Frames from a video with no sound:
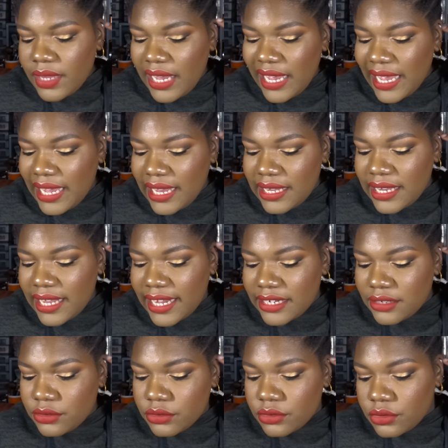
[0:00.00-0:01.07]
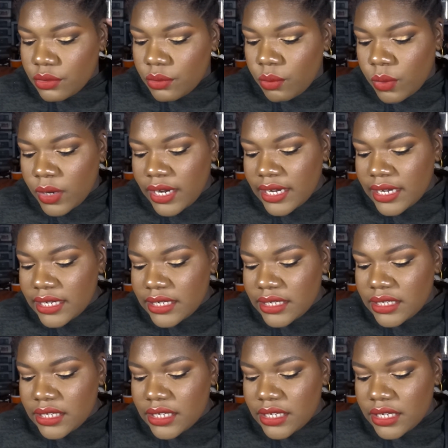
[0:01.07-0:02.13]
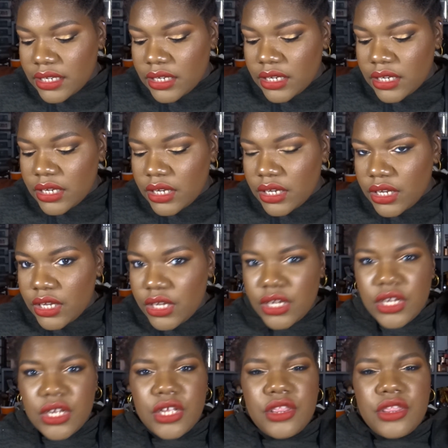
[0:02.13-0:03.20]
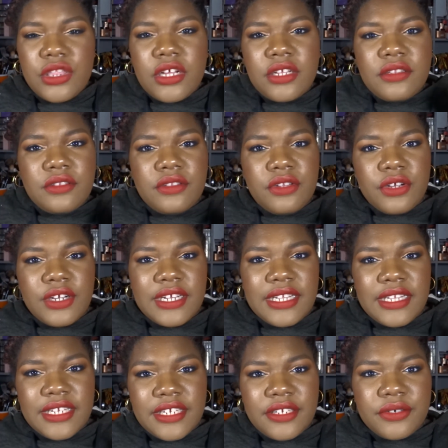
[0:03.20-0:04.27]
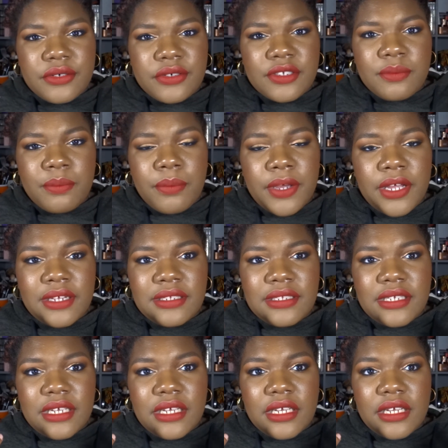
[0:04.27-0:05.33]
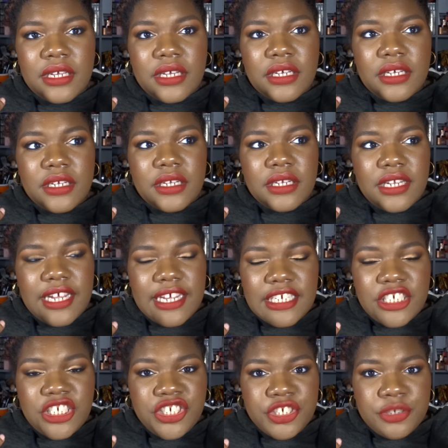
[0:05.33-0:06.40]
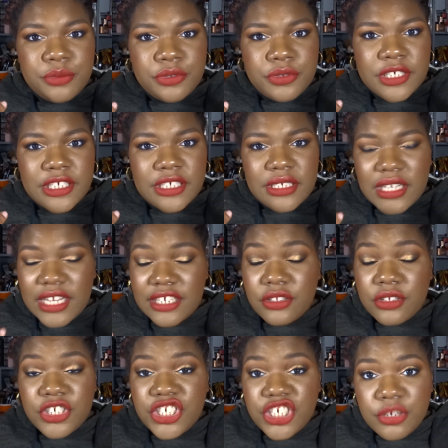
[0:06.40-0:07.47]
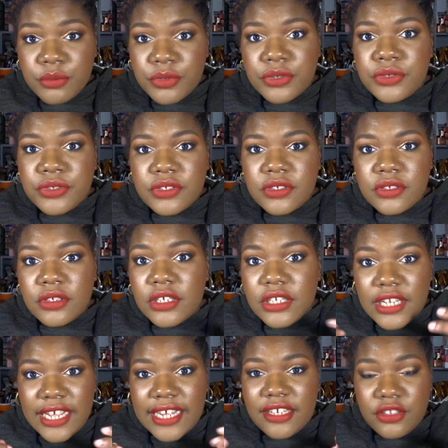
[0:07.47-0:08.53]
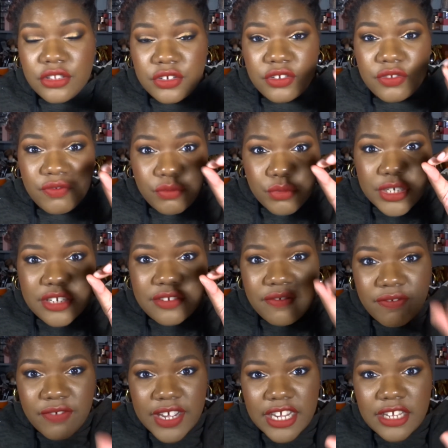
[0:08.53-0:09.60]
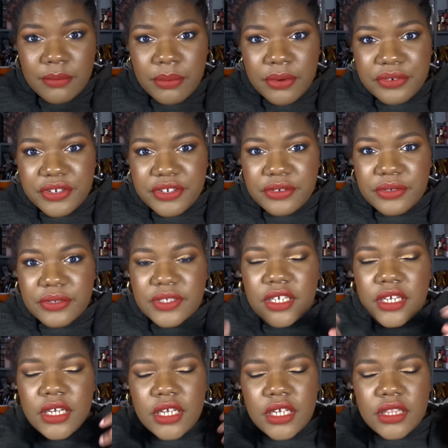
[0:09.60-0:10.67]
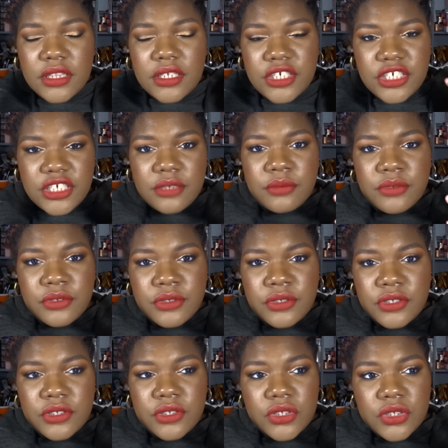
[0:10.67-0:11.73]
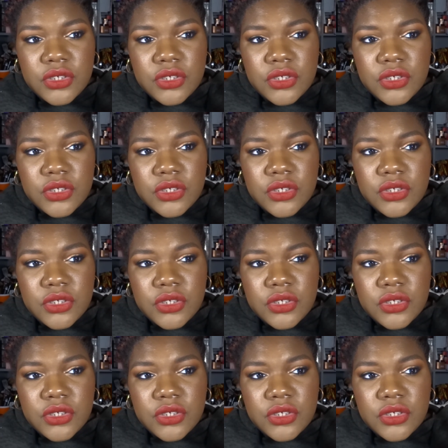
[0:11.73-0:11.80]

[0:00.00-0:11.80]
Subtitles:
And I don't know why, not the glitters, but like shimmery, like the shimmers, like the really fine particles, the shimmers